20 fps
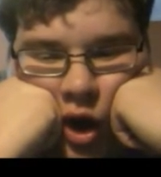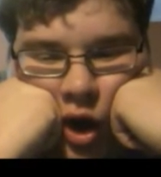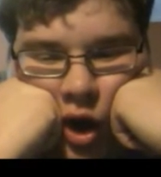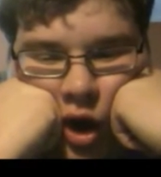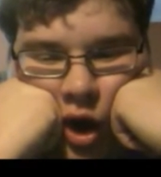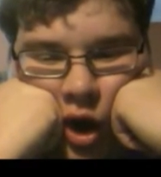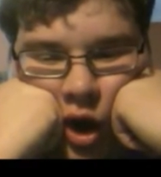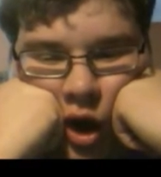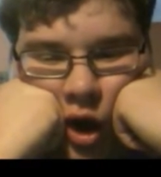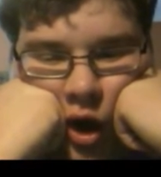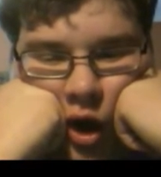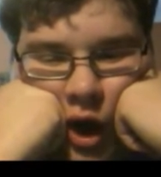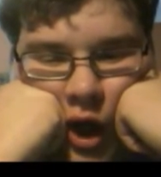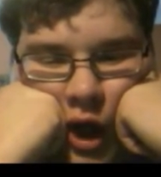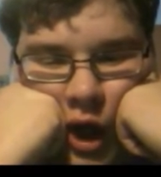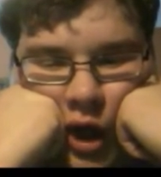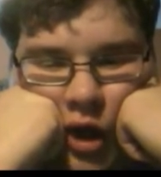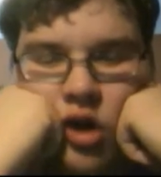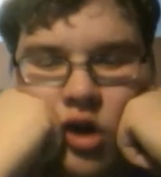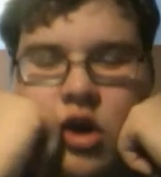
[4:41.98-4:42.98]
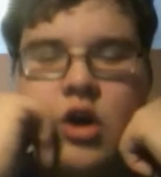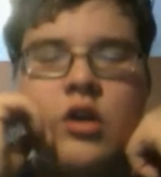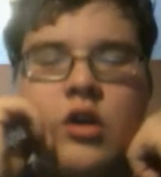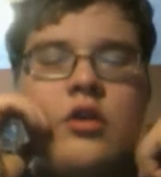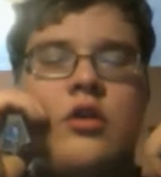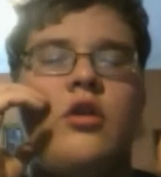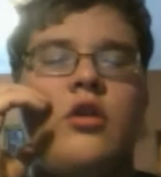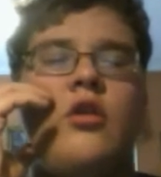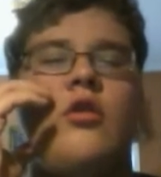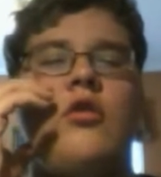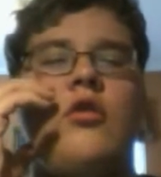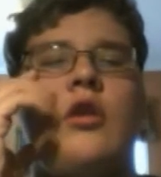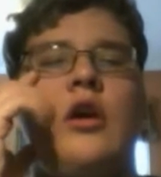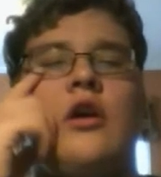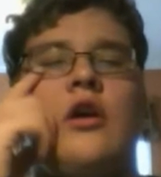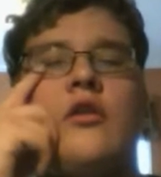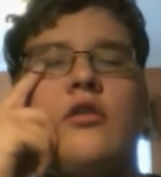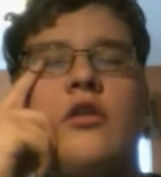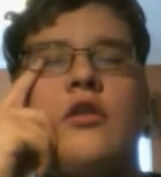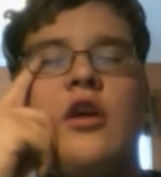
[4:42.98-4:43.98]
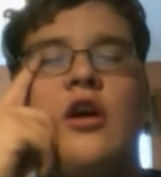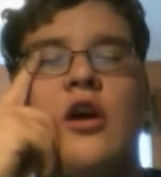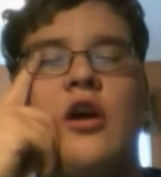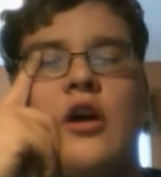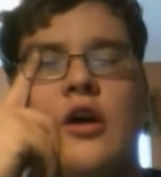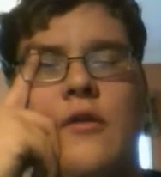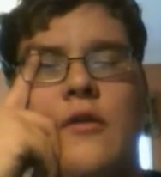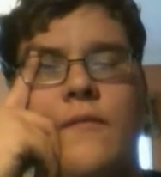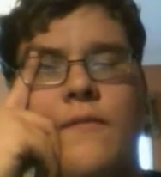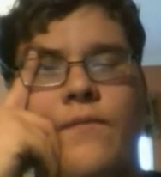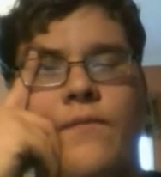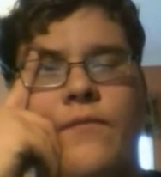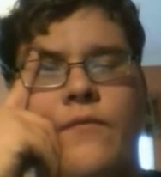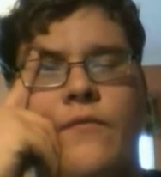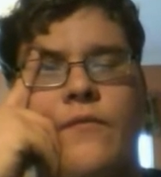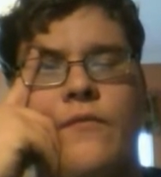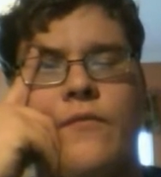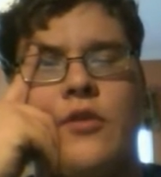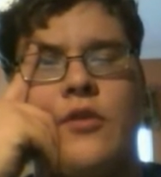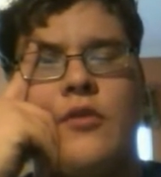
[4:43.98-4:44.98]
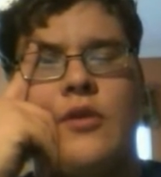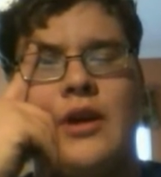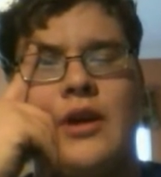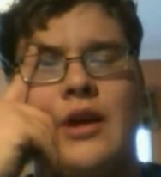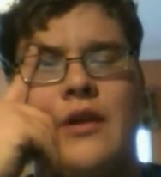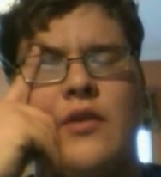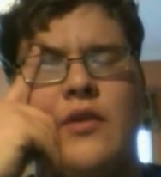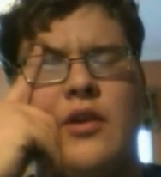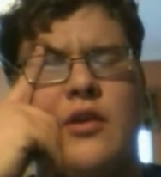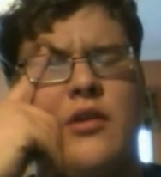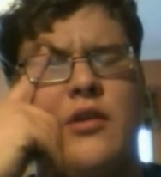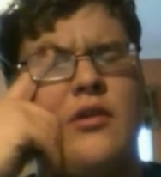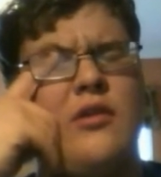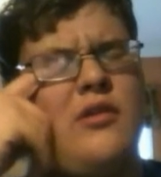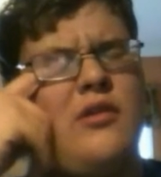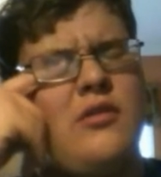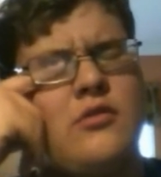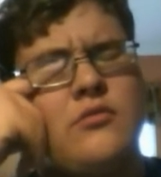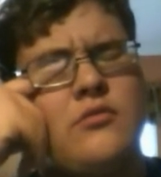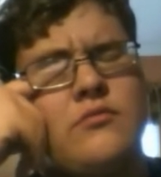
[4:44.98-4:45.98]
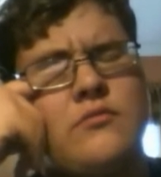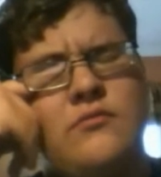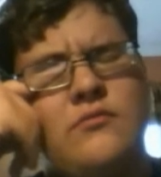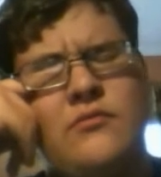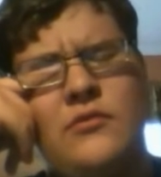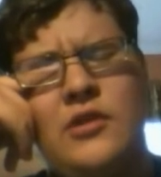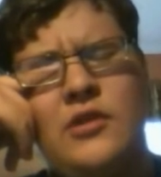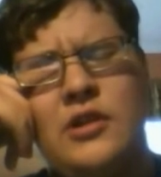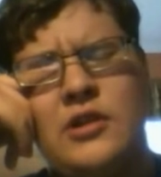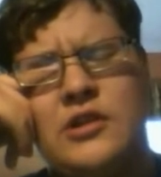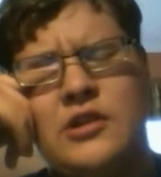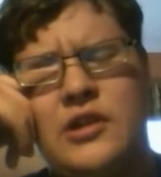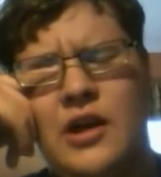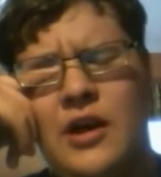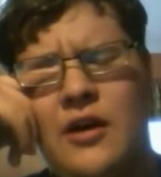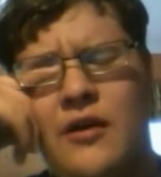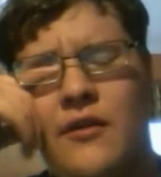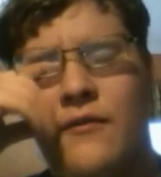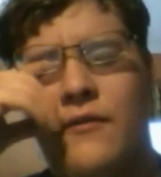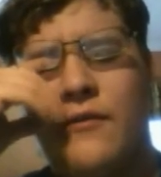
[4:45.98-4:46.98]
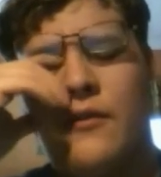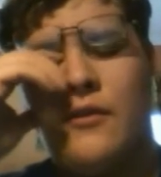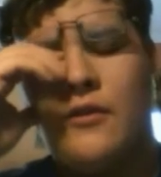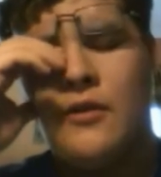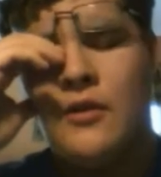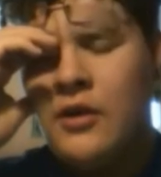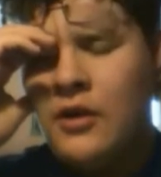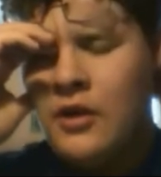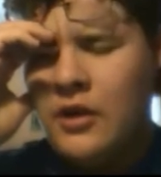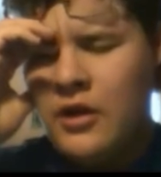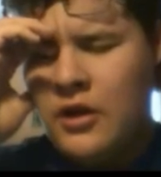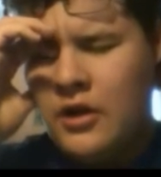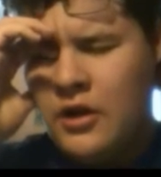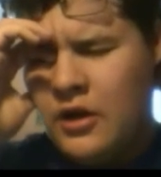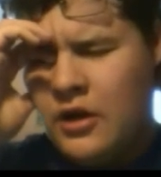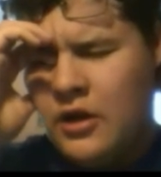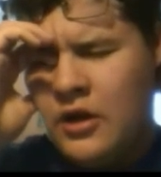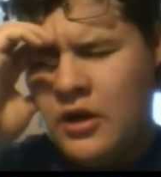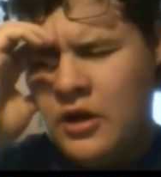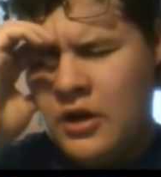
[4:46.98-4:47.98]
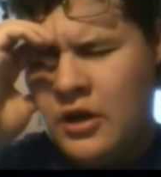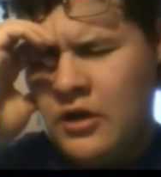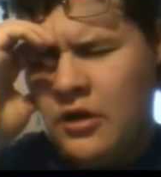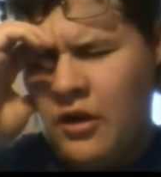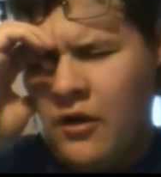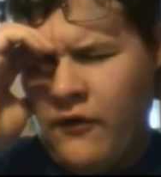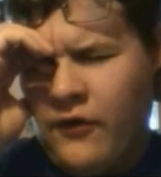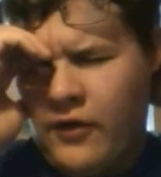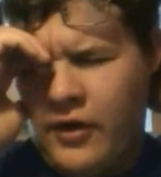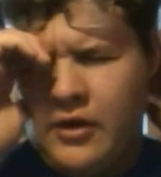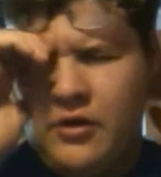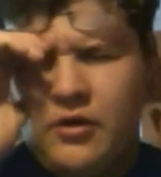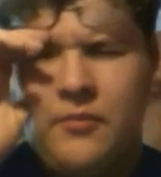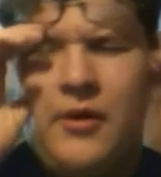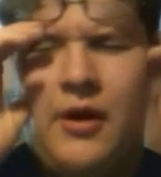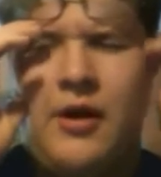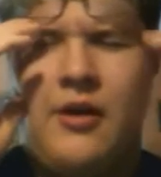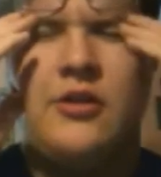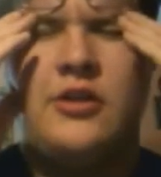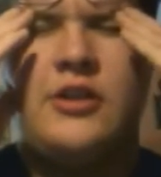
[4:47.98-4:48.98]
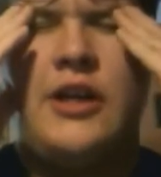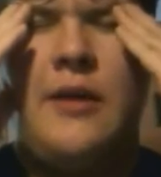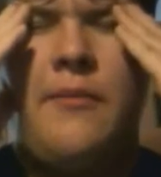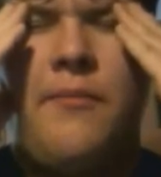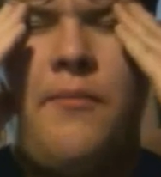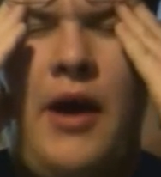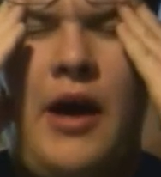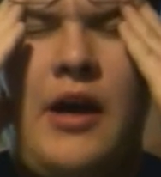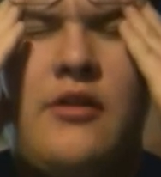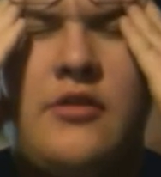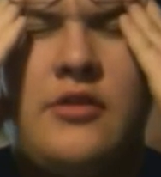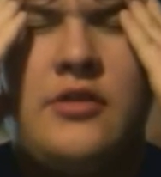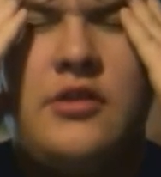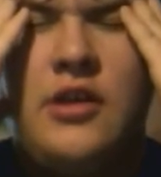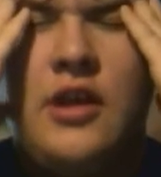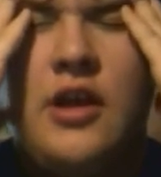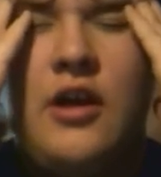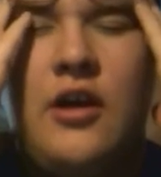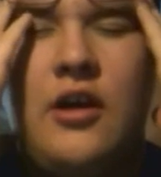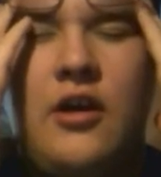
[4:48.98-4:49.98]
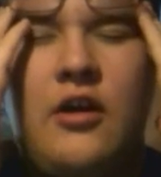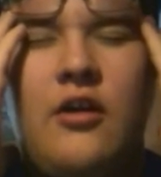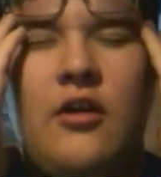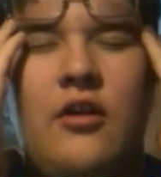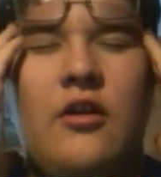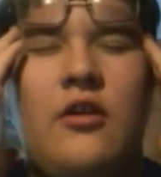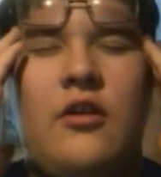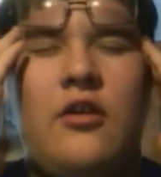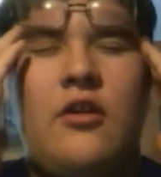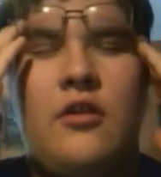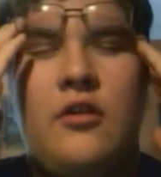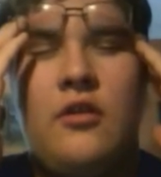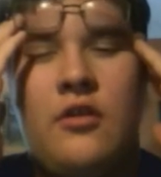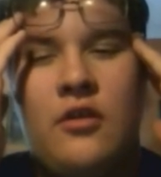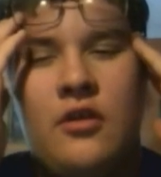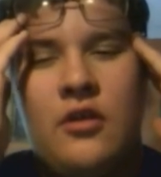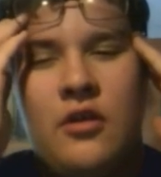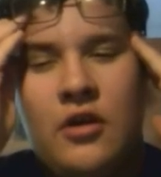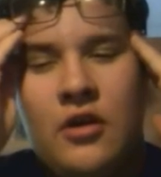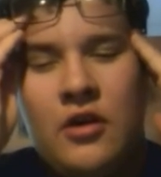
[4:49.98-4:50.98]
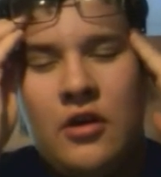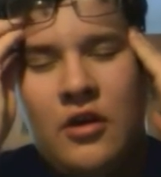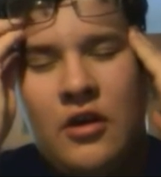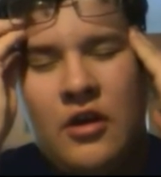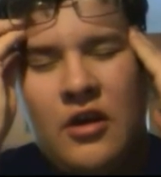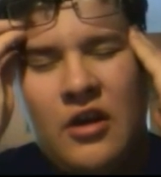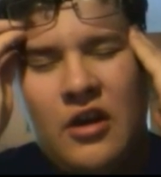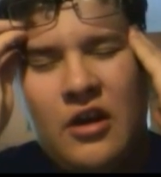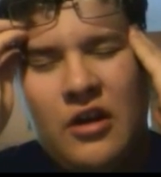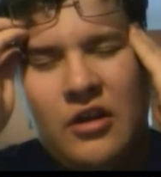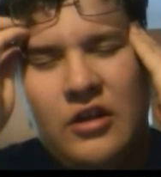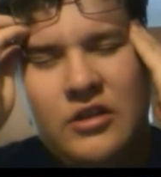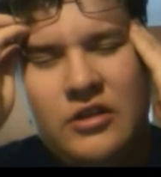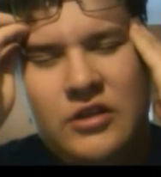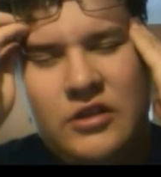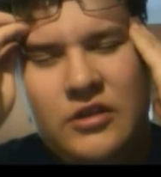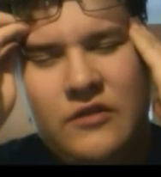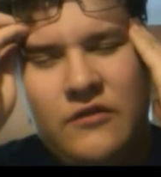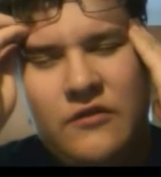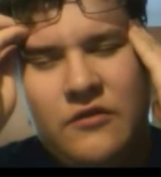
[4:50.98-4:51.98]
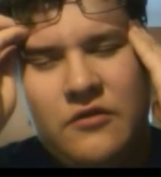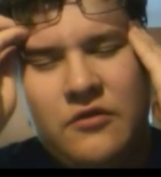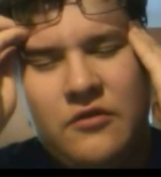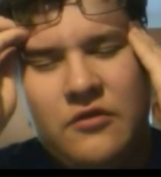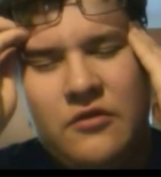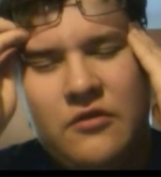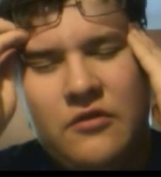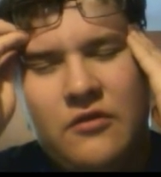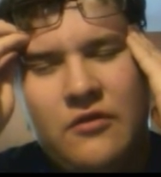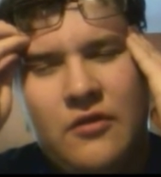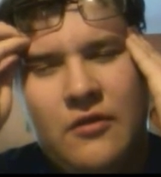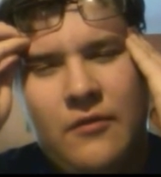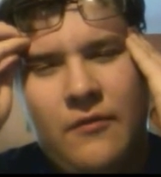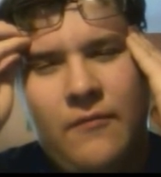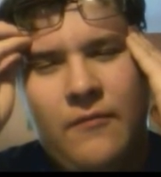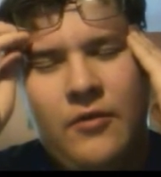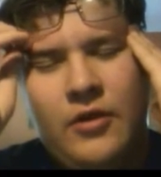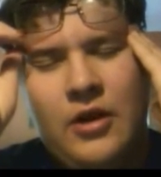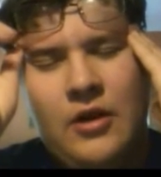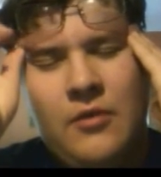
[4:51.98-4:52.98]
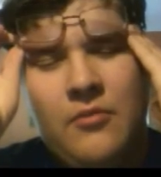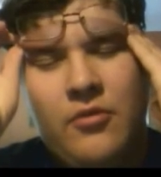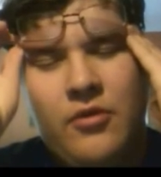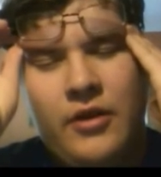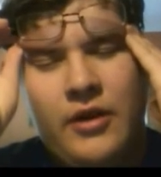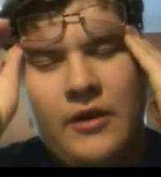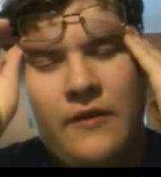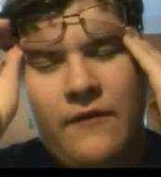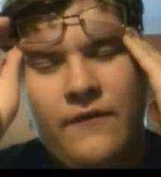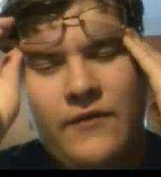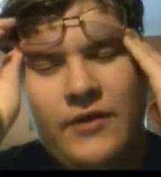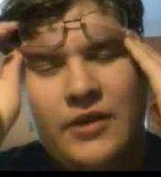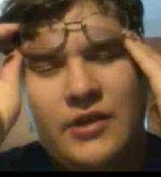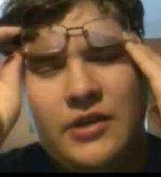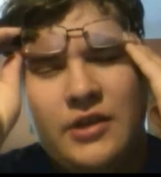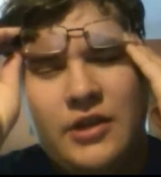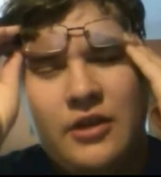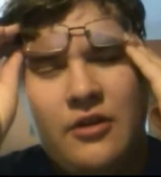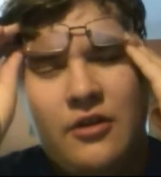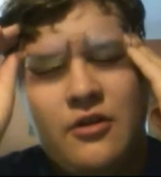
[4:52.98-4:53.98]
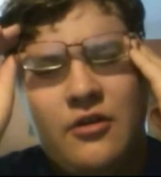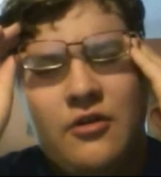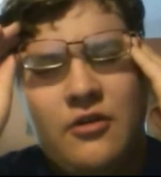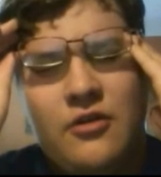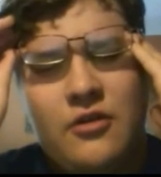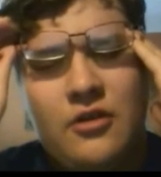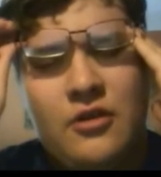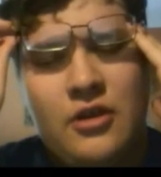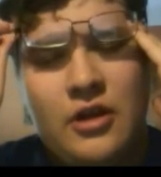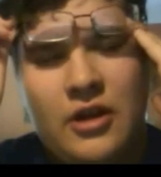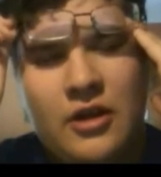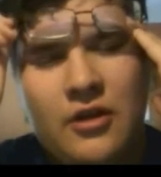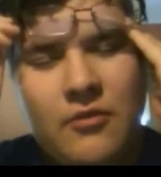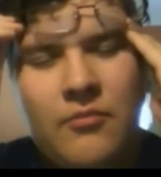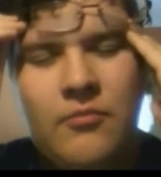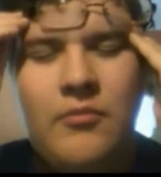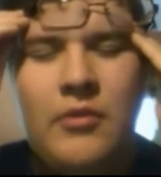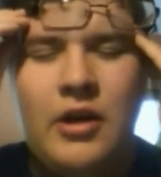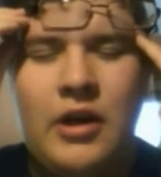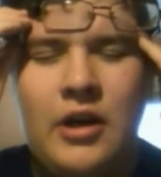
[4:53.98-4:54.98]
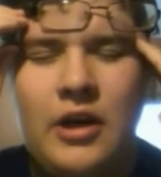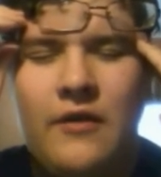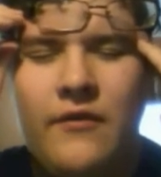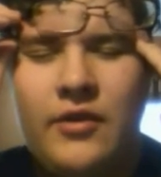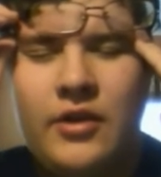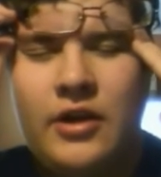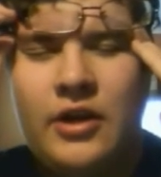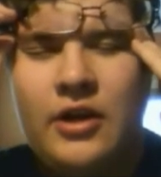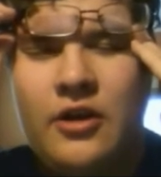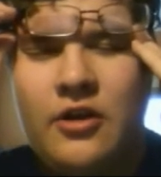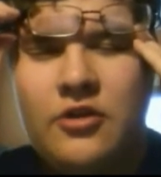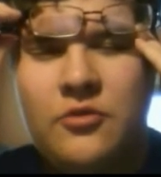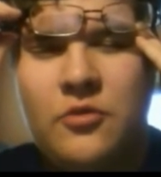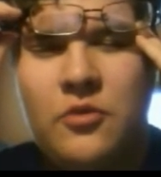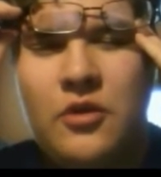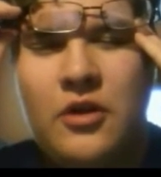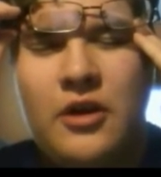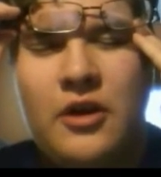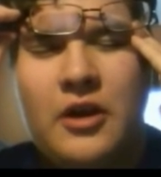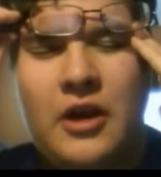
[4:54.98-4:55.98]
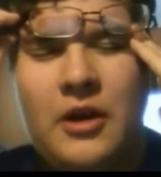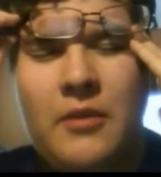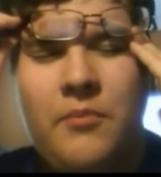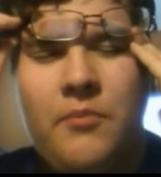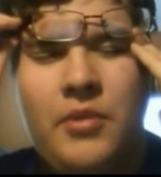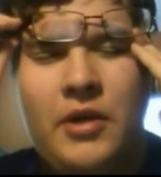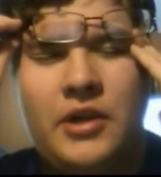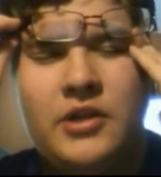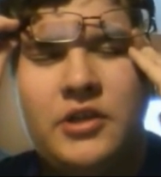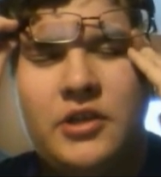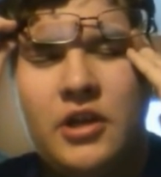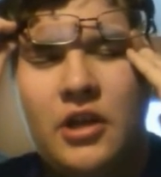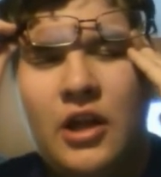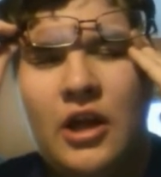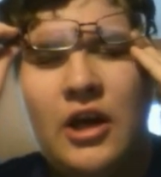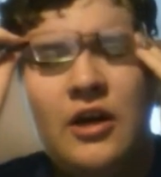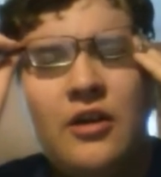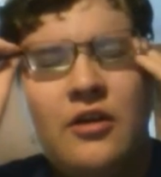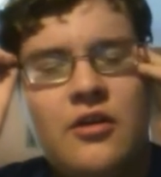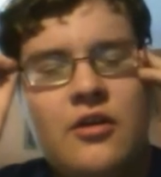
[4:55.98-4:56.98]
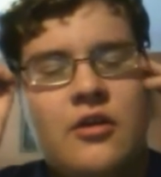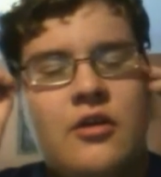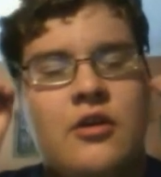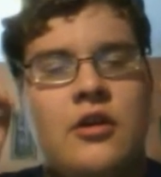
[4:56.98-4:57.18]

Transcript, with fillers: So I guess I'll see you next time for whatever stuff. And don't forget tomorrow St. Patrick's Day. At least it's I'm remembering it this year, unlike many other years where I got pinched a lot.